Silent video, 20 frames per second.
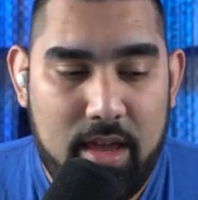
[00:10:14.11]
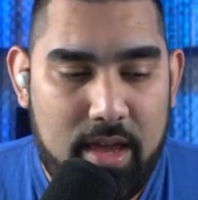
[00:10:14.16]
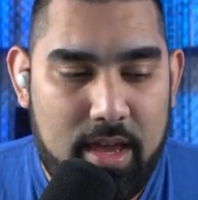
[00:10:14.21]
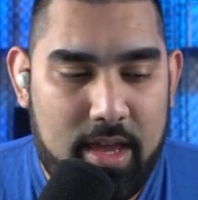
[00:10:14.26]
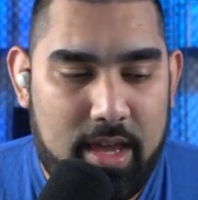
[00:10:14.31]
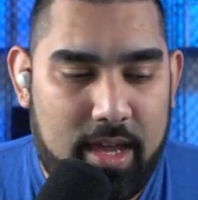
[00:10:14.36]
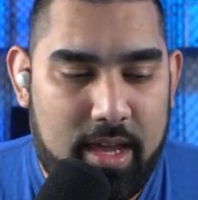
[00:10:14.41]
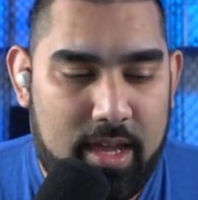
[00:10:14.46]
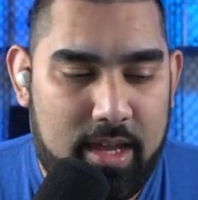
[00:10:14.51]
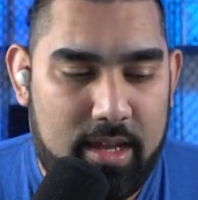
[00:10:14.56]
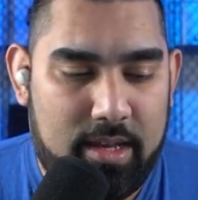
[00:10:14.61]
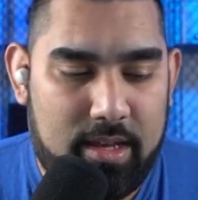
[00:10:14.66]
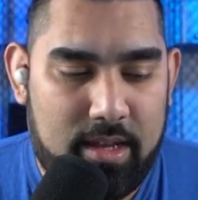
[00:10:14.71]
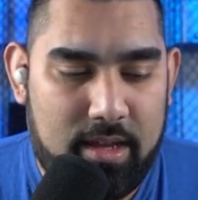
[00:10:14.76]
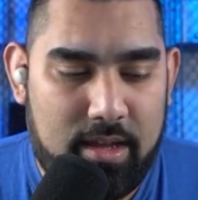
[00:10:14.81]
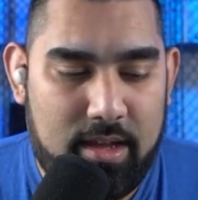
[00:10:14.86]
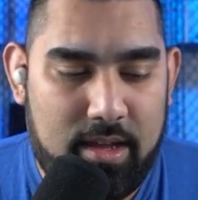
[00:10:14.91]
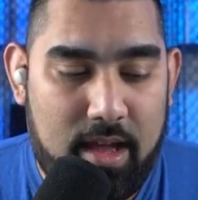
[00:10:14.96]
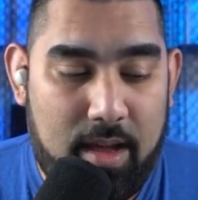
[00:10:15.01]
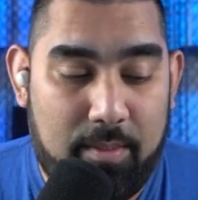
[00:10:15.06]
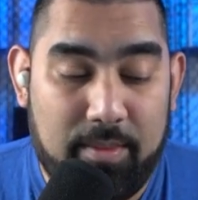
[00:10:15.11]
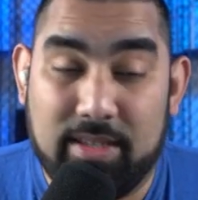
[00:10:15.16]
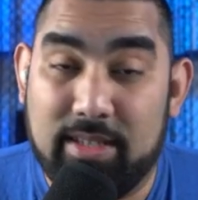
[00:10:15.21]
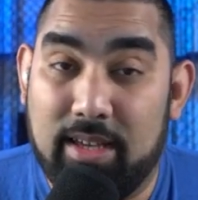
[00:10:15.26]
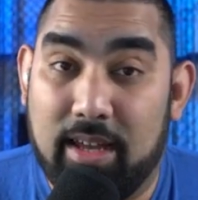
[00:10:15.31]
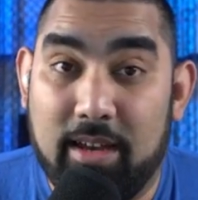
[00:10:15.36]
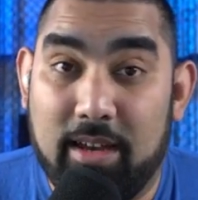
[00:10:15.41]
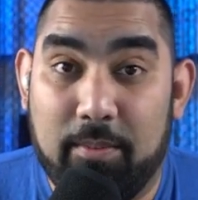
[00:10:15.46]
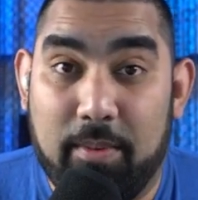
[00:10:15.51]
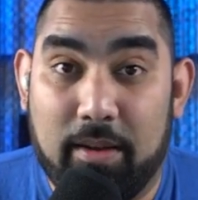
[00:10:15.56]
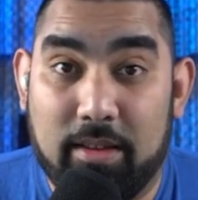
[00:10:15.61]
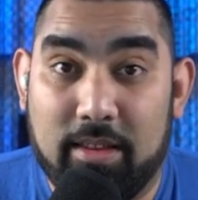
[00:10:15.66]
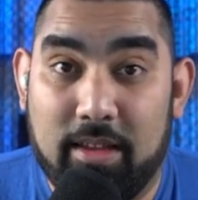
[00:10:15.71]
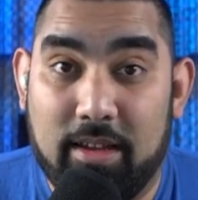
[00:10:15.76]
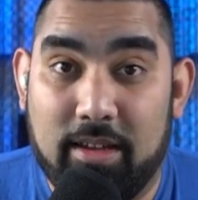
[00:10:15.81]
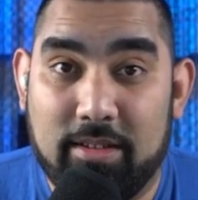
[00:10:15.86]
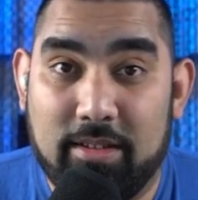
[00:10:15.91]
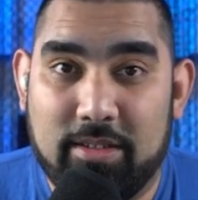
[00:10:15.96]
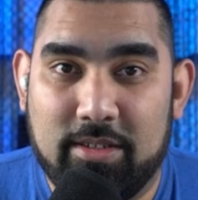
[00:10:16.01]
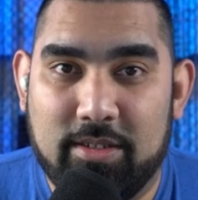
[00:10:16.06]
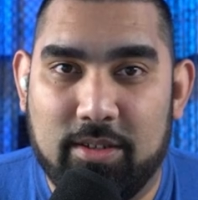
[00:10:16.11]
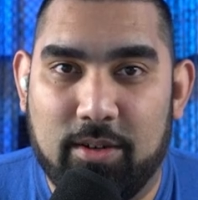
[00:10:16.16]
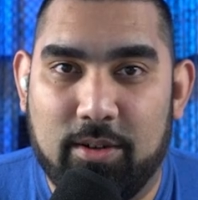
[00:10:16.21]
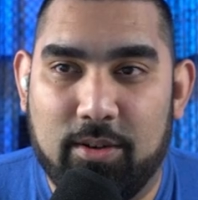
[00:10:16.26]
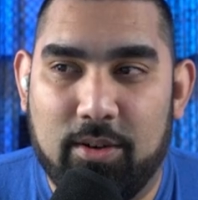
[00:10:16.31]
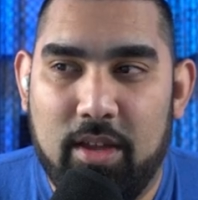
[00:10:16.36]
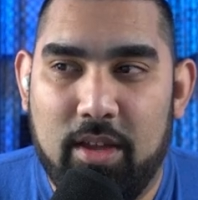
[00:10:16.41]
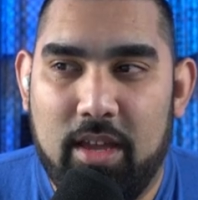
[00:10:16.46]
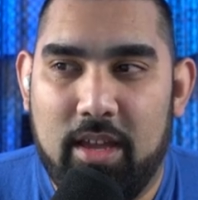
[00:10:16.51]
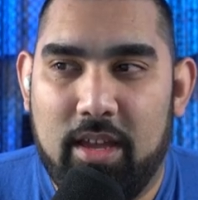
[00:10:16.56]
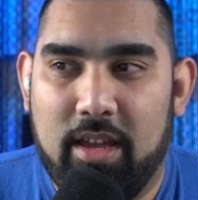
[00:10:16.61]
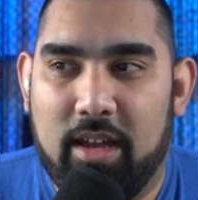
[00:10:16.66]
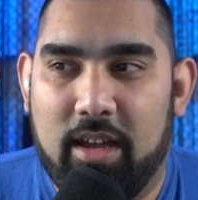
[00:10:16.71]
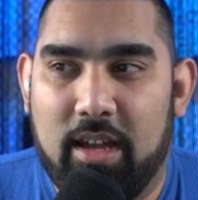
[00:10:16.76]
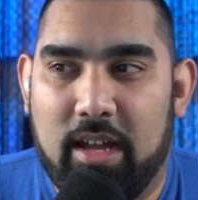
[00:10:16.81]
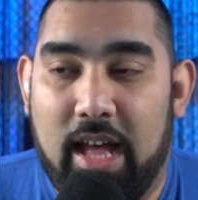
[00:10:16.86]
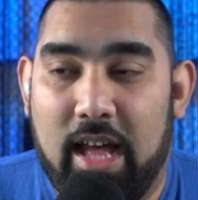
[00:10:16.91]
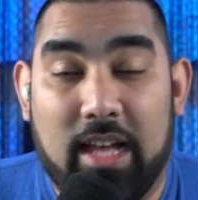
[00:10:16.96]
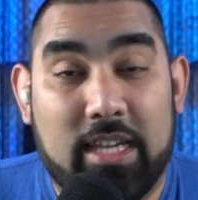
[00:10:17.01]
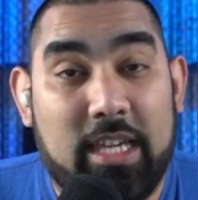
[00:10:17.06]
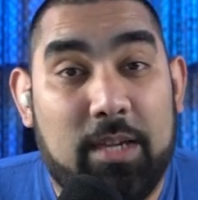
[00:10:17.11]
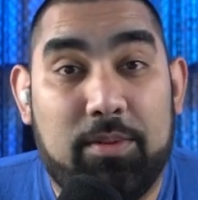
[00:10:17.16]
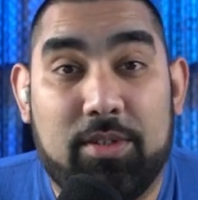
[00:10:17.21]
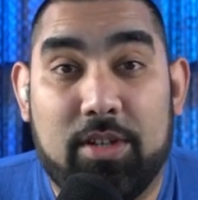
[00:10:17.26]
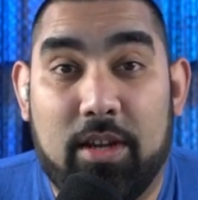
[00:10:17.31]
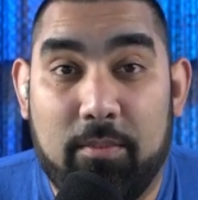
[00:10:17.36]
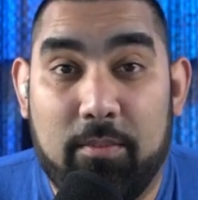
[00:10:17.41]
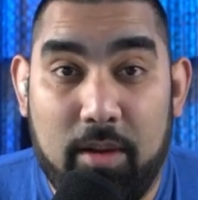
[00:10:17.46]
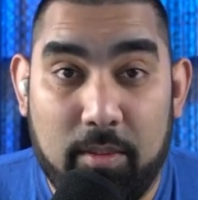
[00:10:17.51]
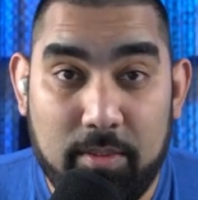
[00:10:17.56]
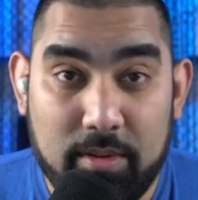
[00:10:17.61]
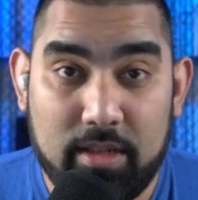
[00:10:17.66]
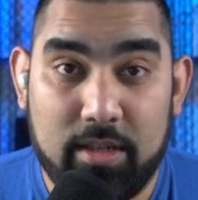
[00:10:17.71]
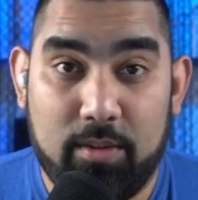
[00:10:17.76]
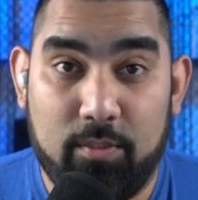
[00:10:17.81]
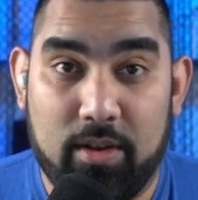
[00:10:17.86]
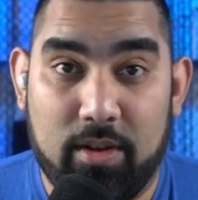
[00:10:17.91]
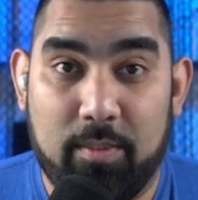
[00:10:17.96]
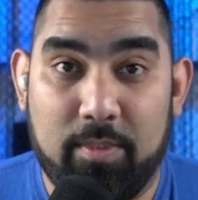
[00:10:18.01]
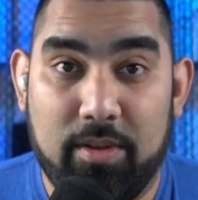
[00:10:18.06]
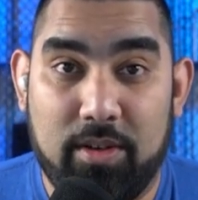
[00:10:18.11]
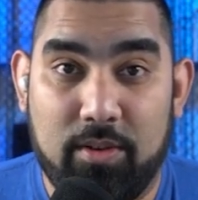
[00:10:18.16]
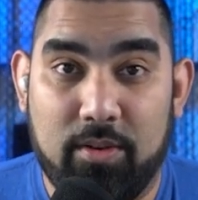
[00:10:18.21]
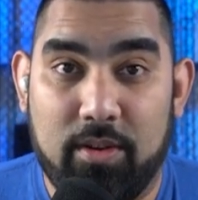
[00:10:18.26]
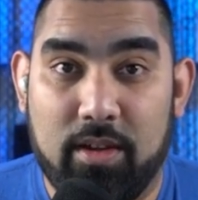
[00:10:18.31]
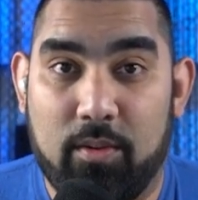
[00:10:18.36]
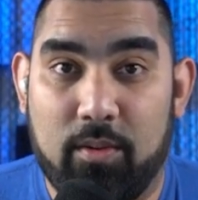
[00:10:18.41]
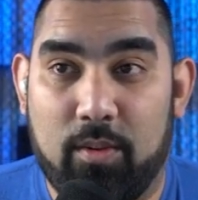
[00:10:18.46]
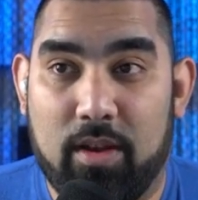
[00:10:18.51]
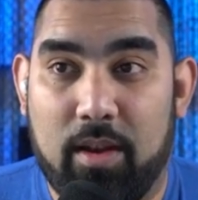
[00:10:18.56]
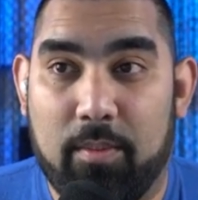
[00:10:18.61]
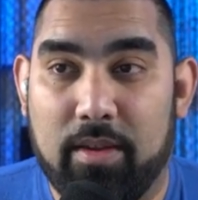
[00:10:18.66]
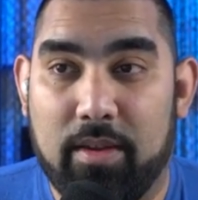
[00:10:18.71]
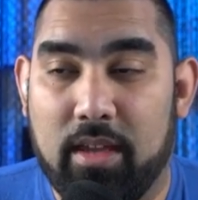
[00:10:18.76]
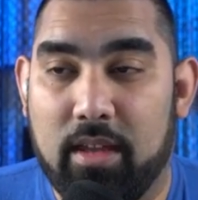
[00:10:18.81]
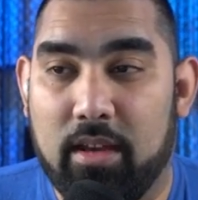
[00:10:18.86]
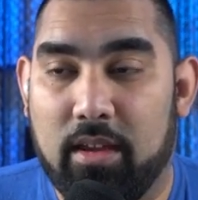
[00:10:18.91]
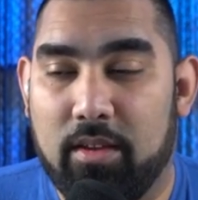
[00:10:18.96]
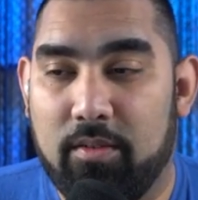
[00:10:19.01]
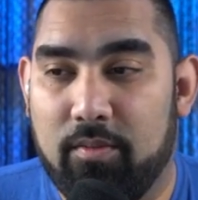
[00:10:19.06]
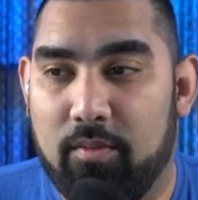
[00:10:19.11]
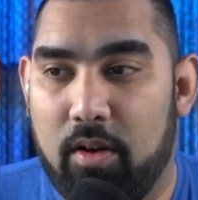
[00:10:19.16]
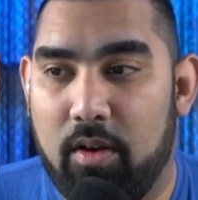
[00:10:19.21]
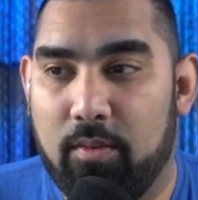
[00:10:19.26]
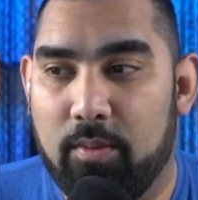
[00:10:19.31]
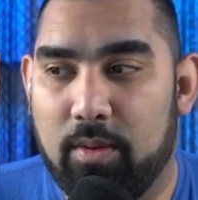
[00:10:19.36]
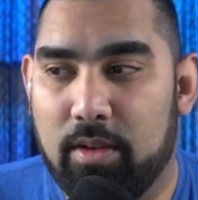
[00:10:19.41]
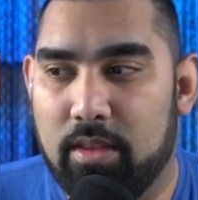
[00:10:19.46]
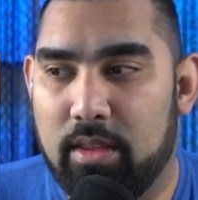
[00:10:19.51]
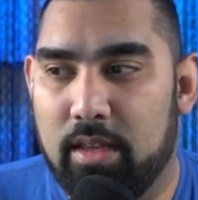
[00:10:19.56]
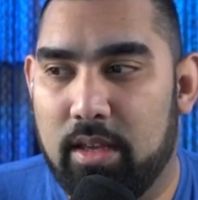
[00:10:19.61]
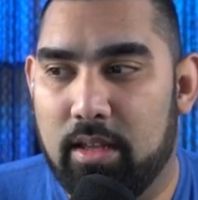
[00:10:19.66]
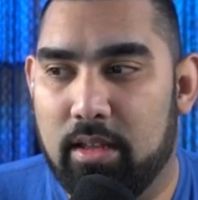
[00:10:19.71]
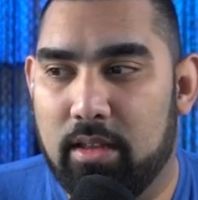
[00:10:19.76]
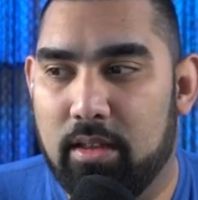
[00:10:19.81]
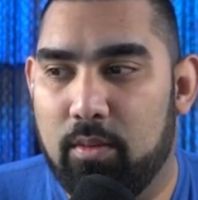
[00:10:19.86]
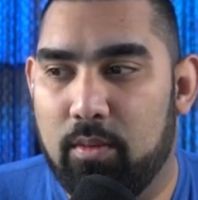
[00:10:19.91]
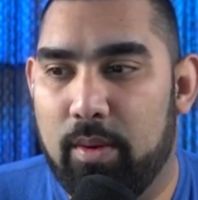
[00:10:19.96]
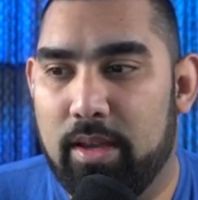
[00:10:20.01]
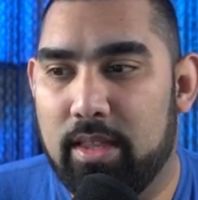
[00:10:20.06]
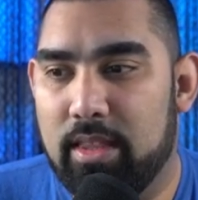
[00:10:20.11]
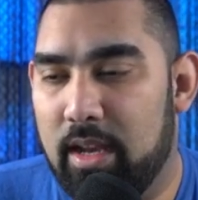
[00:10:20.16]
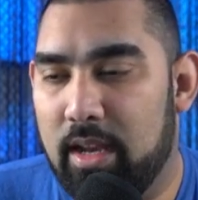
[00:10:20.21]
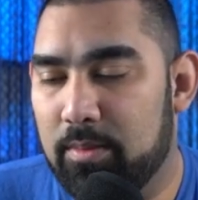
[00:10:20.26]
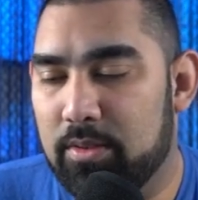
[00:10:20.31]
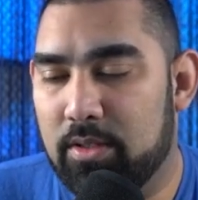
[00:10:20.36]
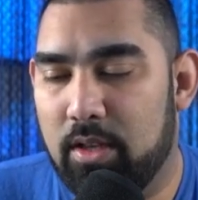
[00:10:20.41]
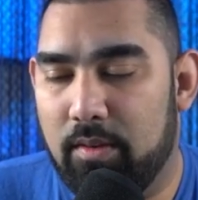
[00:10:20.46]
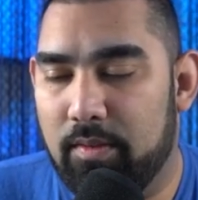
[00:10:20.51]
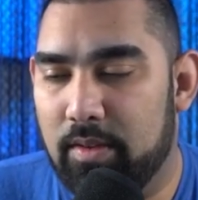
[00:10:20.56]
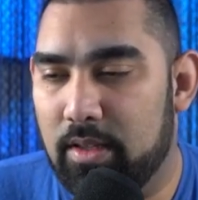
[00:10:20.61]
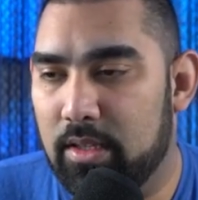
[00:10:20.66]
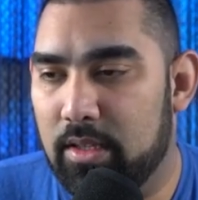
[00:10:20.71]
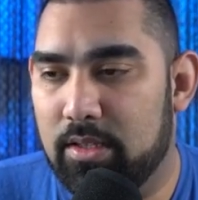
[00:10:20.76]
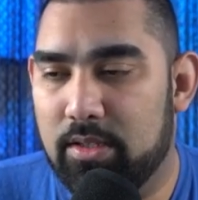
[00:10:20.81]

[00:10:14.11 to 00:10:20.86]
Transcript: And I'm excited about that. So uh, I'll keep sharing publicly what I've been doing and what I've been getting involved with and the way that I'm solving this.